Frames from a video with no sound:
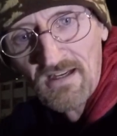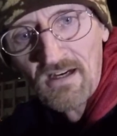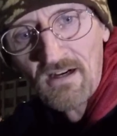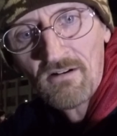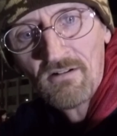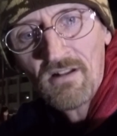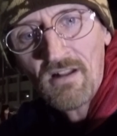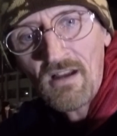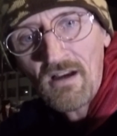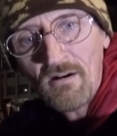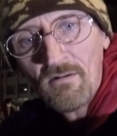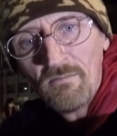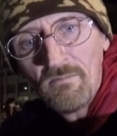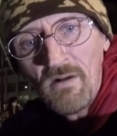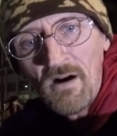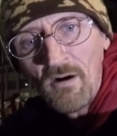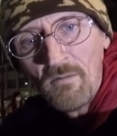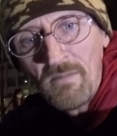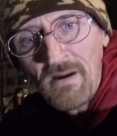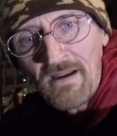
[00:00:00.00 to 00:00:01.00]

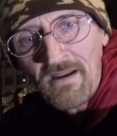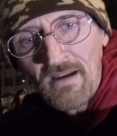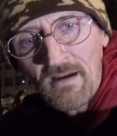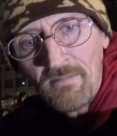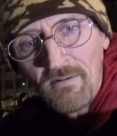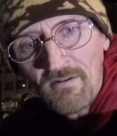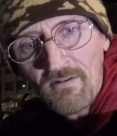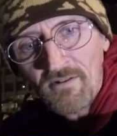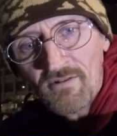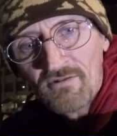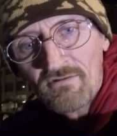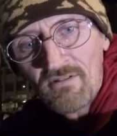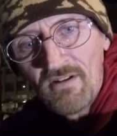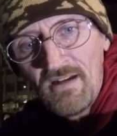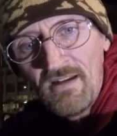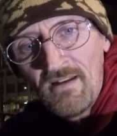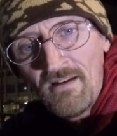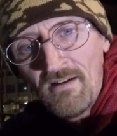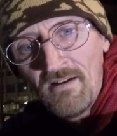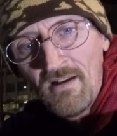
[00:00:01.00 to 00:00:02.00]
I'll bang it up on the
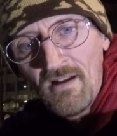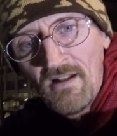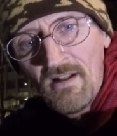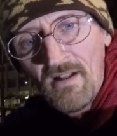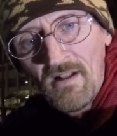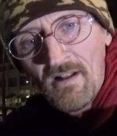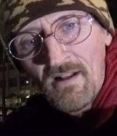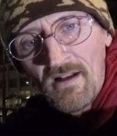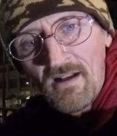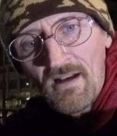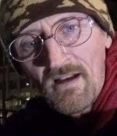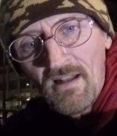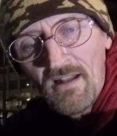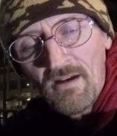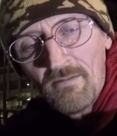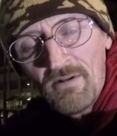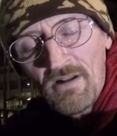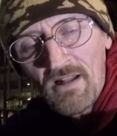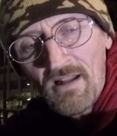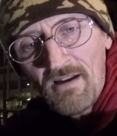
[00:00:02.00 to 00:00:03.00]
screen a
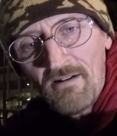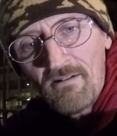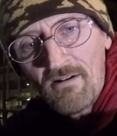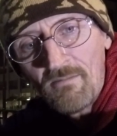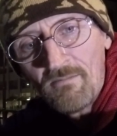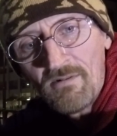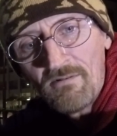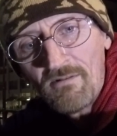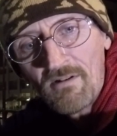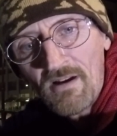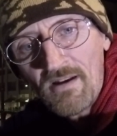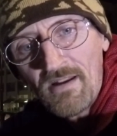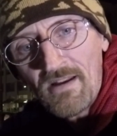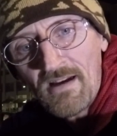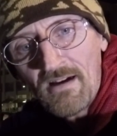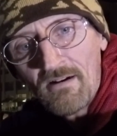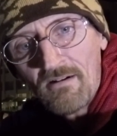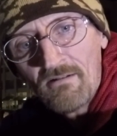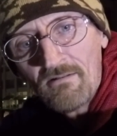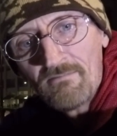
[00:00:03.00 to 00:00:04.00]
little bit later on, but right
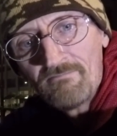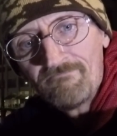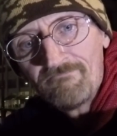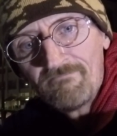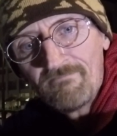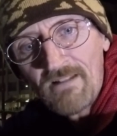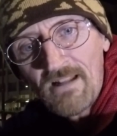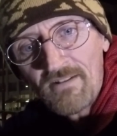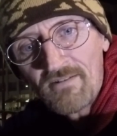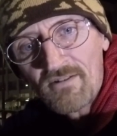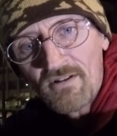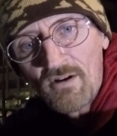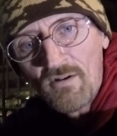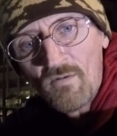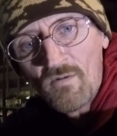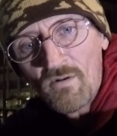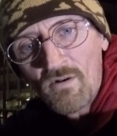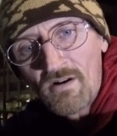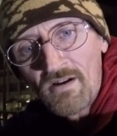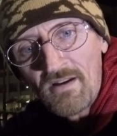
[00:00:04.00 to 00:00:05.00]
now let's go
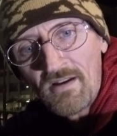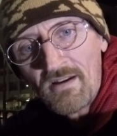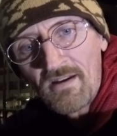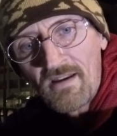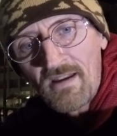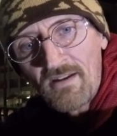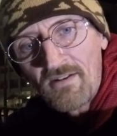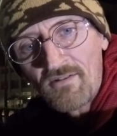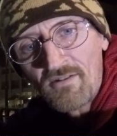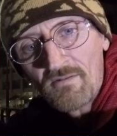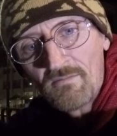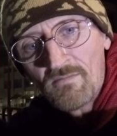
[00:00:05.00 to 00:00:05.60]
walking and catch some